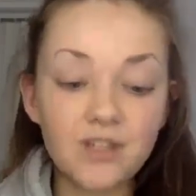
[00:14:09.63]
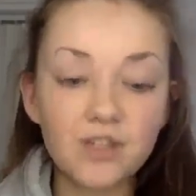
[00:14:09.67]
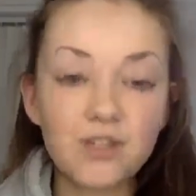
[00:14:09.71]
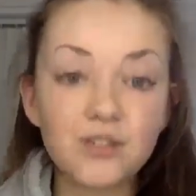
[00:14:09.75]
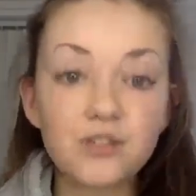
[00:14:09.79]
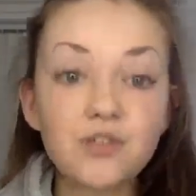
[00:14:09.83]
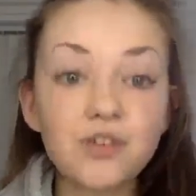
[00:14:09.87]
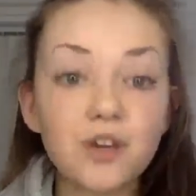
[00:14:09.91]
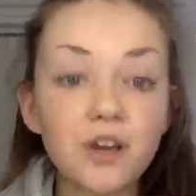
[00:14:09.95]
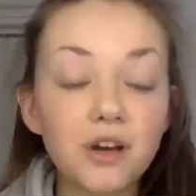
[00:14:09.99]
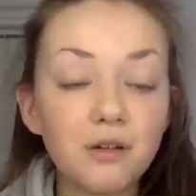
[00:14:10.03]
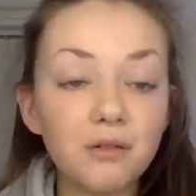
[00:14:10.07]

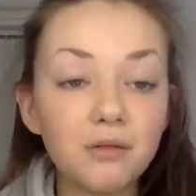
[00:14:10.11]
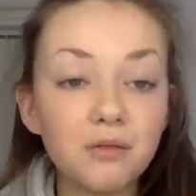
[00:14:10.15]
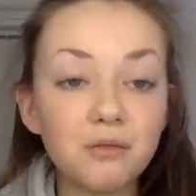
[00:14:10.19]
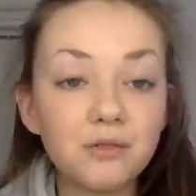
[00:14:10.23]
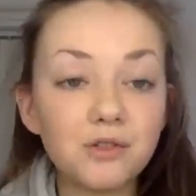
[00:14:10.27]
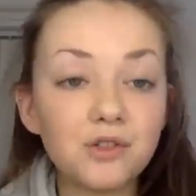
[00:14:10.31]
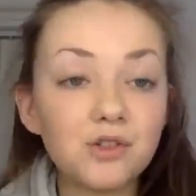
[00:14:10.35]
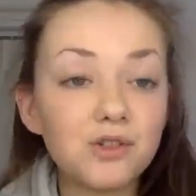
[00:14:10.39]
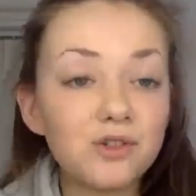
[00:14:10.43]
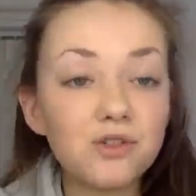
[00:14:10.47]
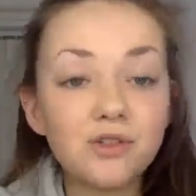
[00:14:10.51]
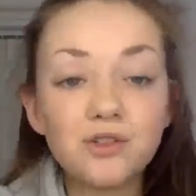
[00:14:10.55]
So
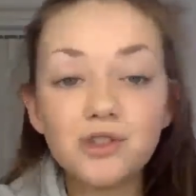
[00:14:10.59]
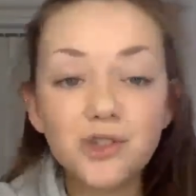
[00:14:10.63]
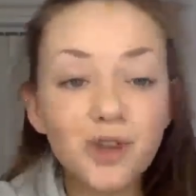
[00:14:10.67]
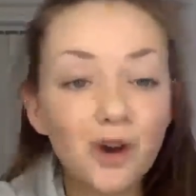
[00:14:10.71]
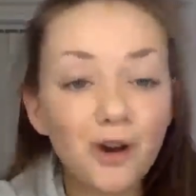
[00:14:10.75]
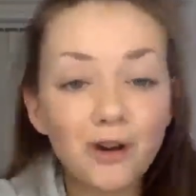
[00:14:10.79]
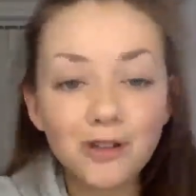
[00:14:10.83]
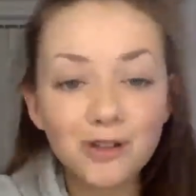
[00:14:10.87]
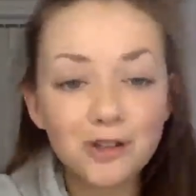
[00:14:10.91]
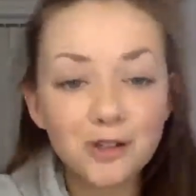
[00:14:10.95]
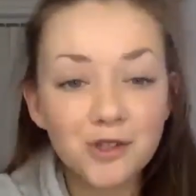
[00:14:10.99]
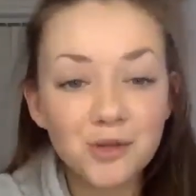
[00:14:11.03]
just
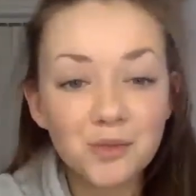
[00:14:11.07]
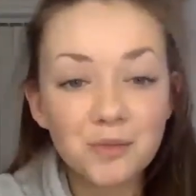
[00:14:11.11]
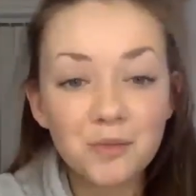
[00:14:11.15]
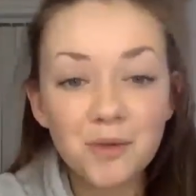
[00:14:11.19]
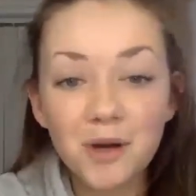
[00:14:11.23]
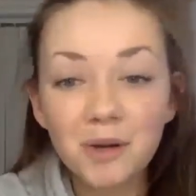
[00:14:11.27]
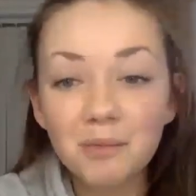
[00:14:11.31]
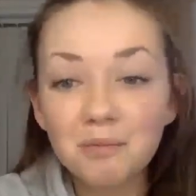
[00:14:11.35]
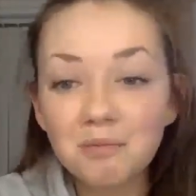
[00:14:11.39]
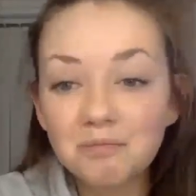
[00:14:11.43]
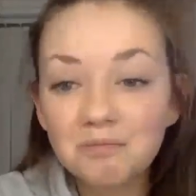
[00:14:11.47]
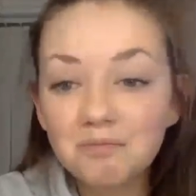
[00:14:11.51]
talk to
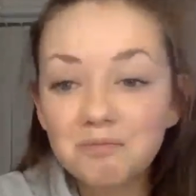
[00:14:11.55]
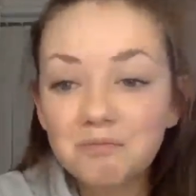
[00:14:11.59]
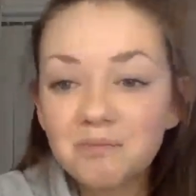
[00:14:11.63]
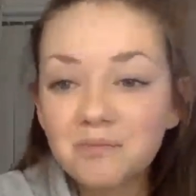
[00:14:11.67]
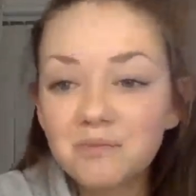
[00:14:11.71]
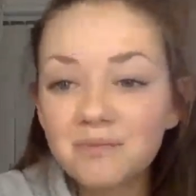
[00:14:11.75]
someone.